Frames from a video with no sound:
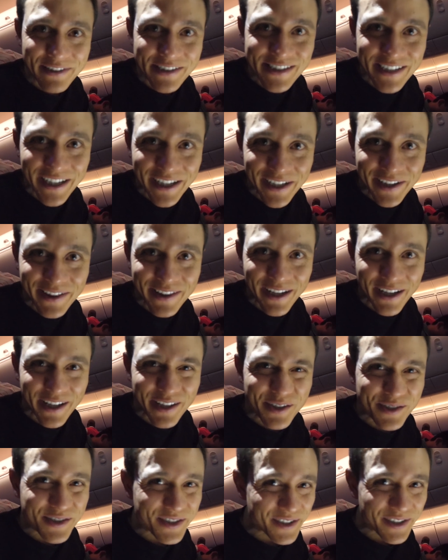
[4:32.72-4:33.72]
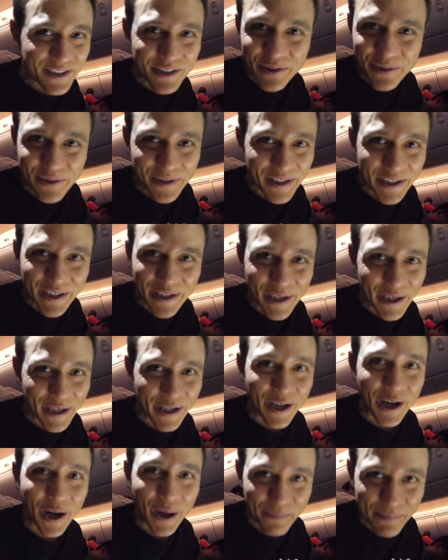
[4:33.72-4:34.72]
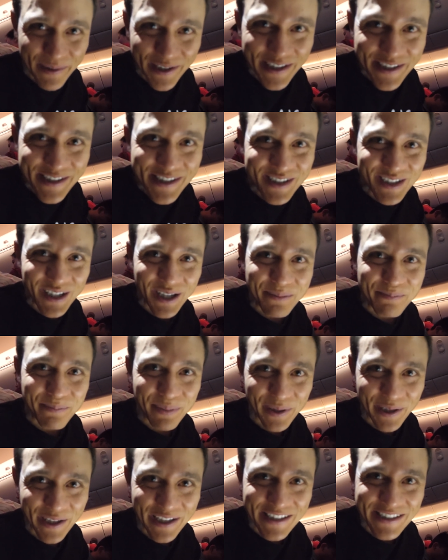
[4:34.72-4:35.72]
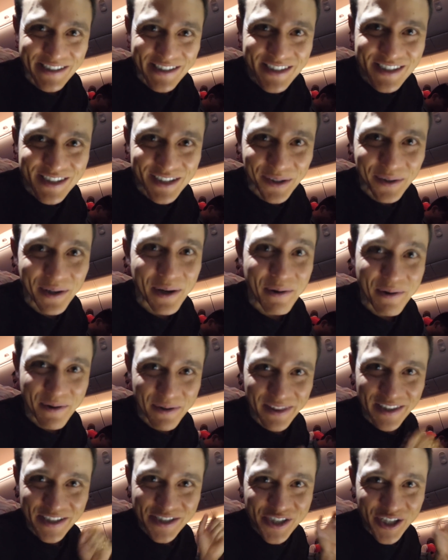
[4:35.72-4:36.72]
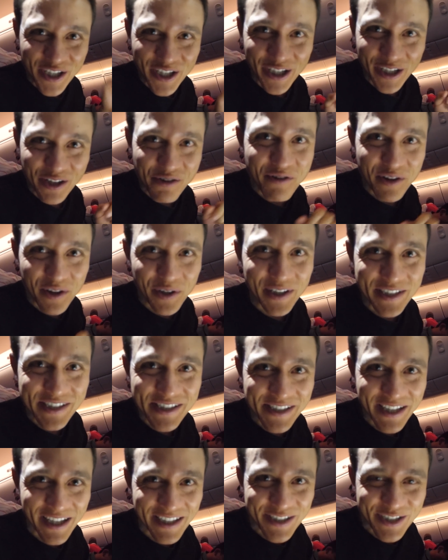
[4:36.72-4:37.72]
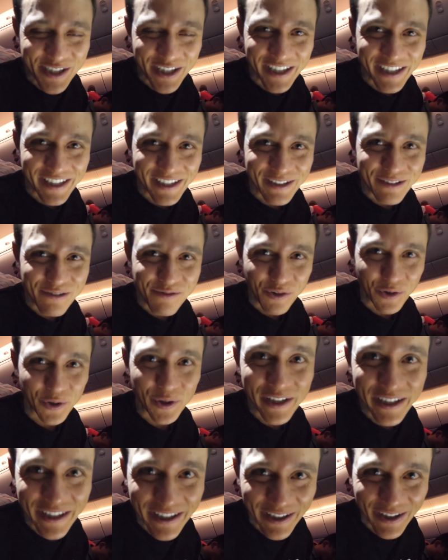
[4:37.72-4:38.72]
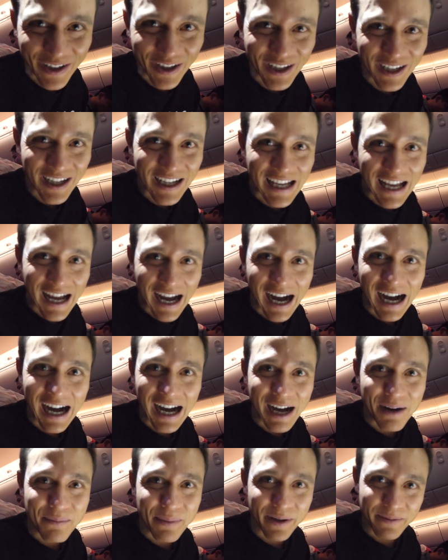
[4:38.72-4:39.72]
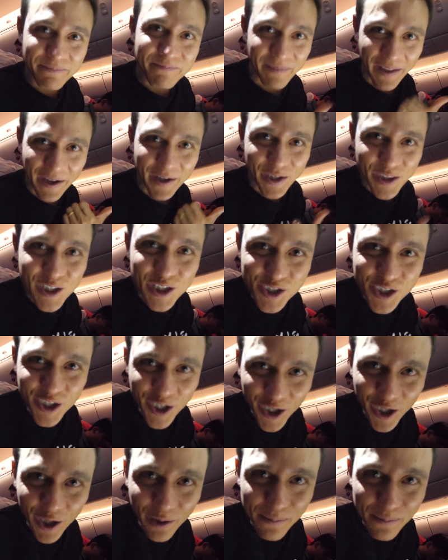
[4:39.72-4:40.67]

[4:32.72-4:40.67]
decided that I usually don't really like omelets on planes, so I went with the chicken even though I just had chicken for dinner, uh, but I got the chicken